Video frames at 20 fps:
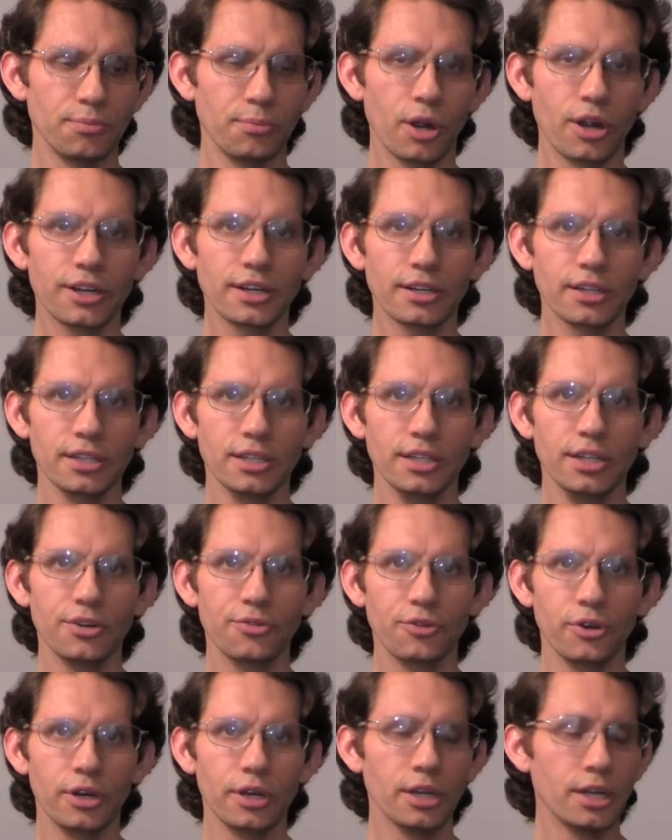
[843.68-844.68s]
markedly
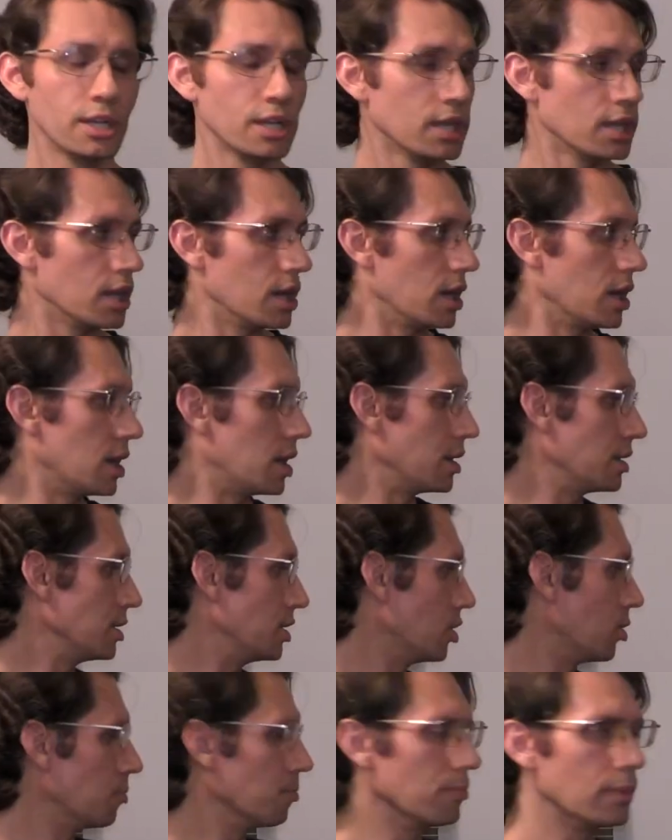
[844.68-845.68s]
different,
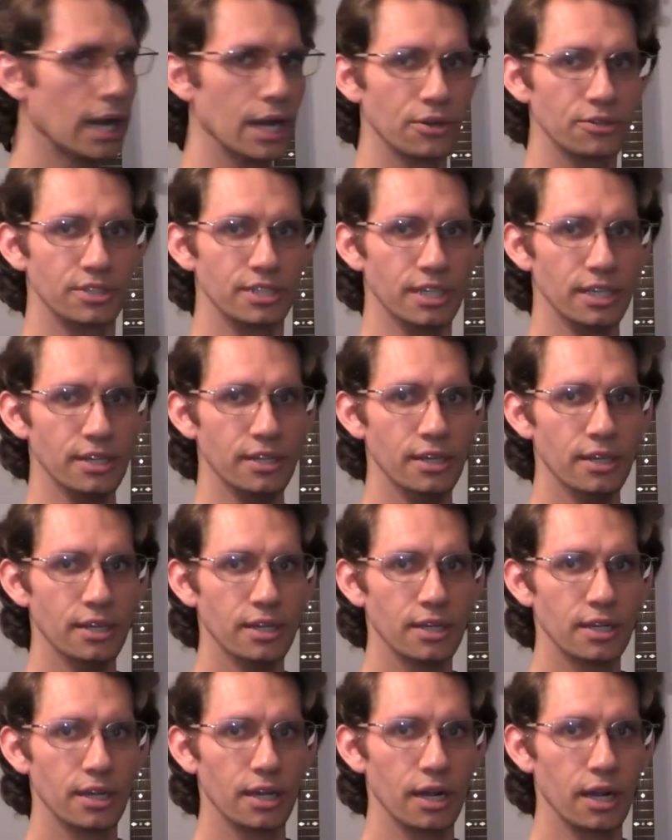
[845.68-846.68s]
mounted
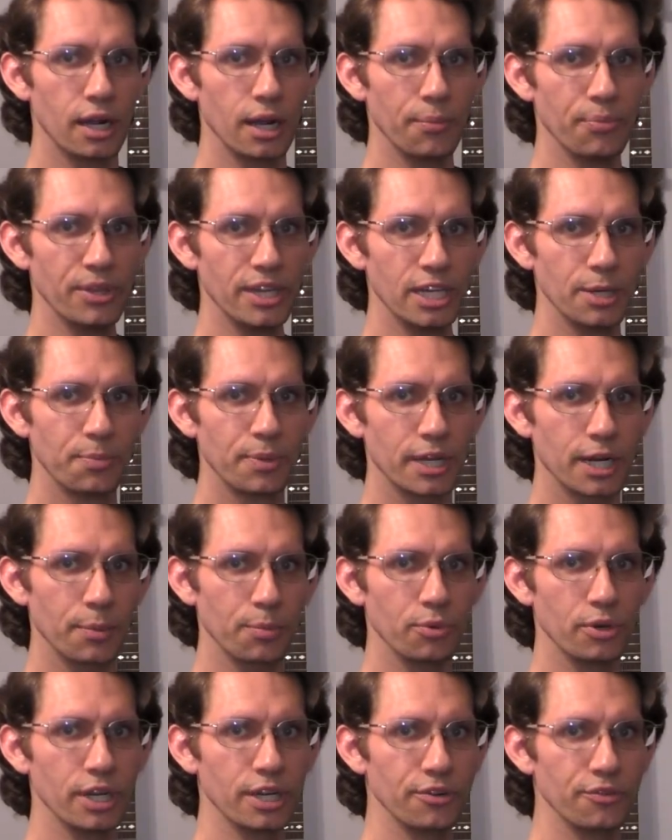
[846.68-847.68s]
in a
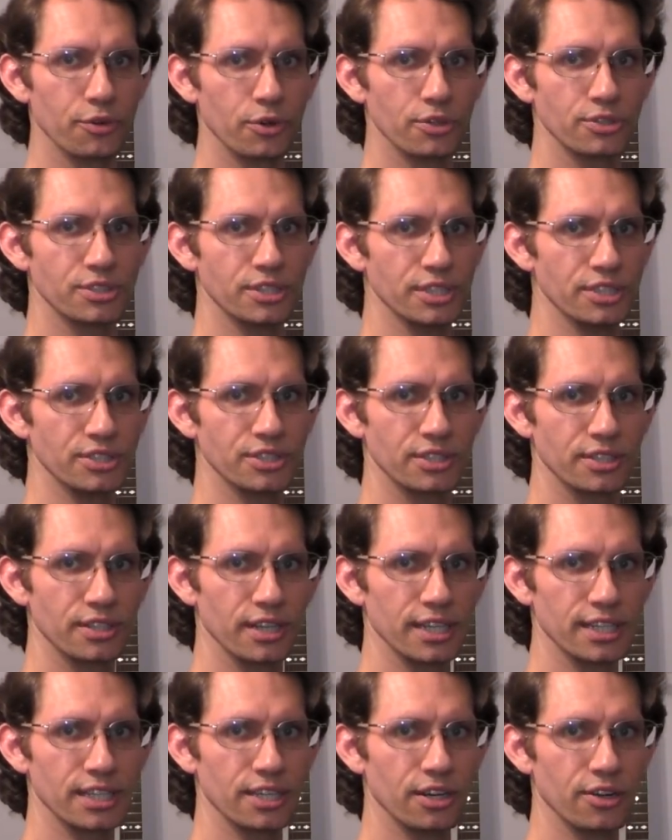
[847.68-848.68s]
pickup ring versus
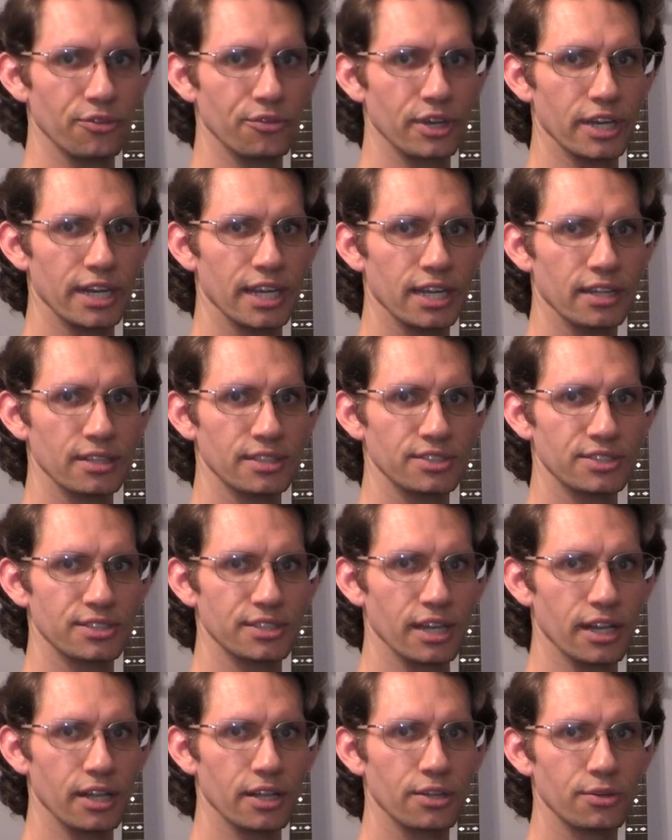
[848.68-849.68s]
like, Van Halen
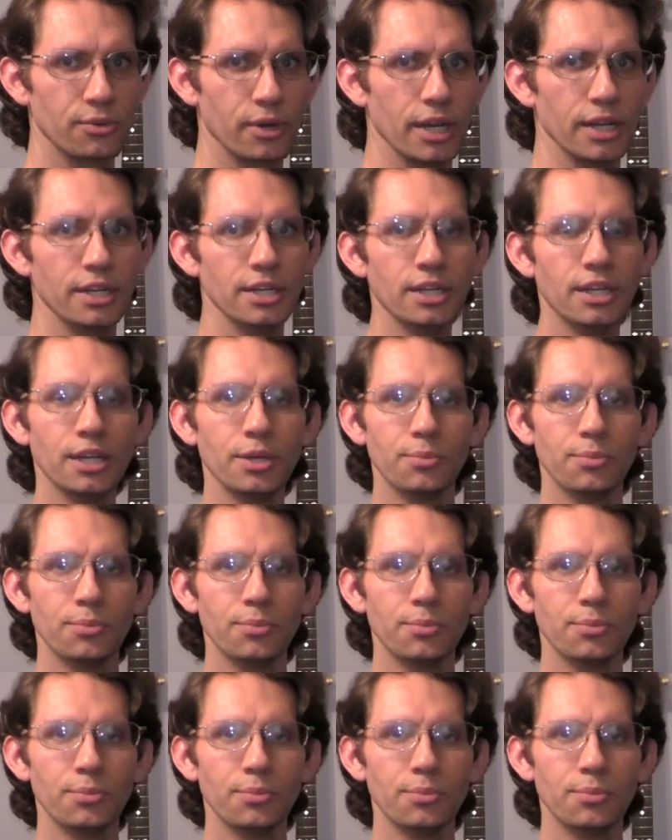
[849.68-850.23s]
style, right?